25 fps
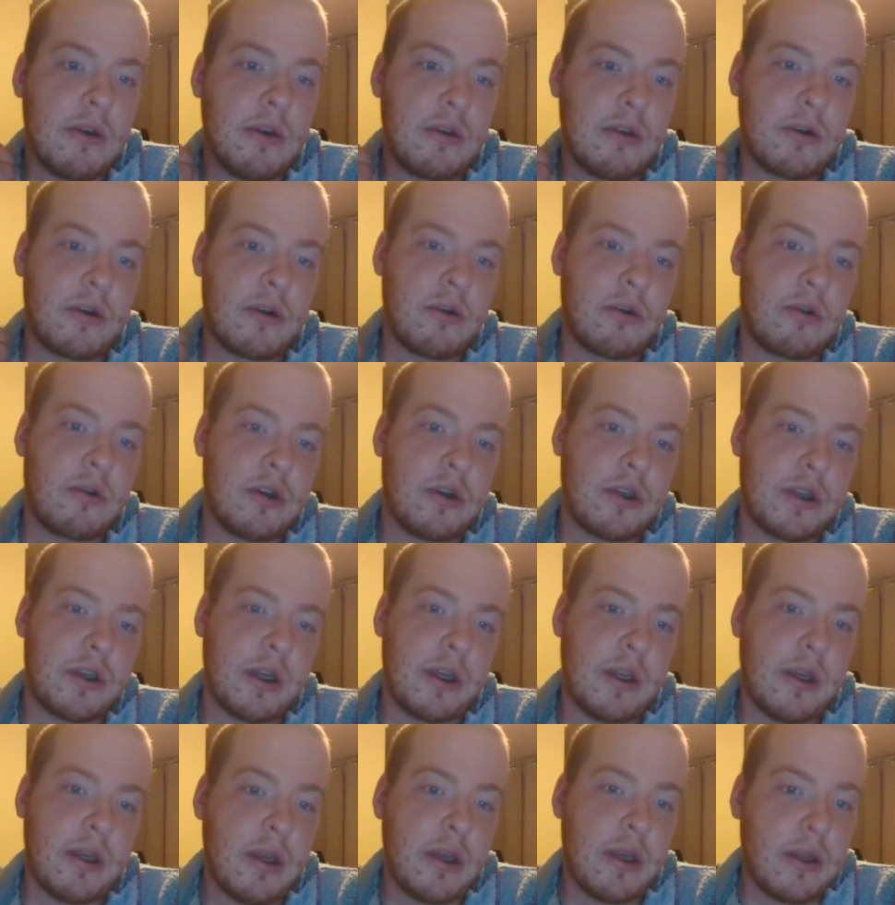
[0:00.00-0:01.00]
Corn
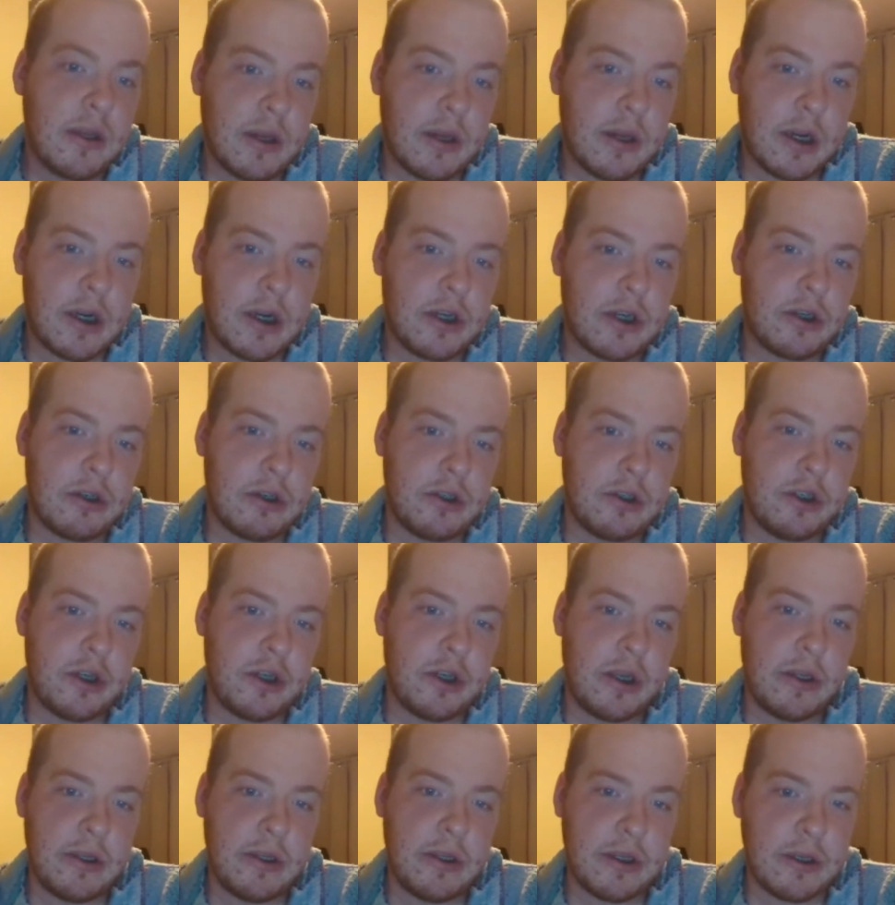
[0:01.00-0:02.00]
said, The gods are
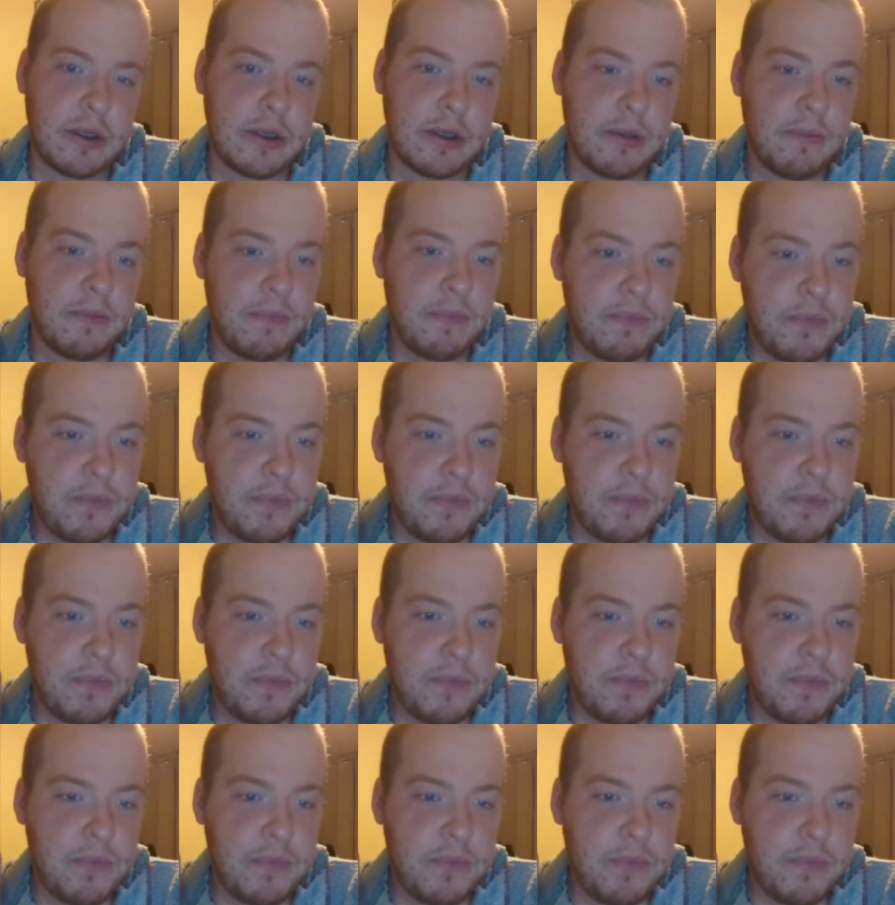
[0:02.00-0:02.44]
jealous.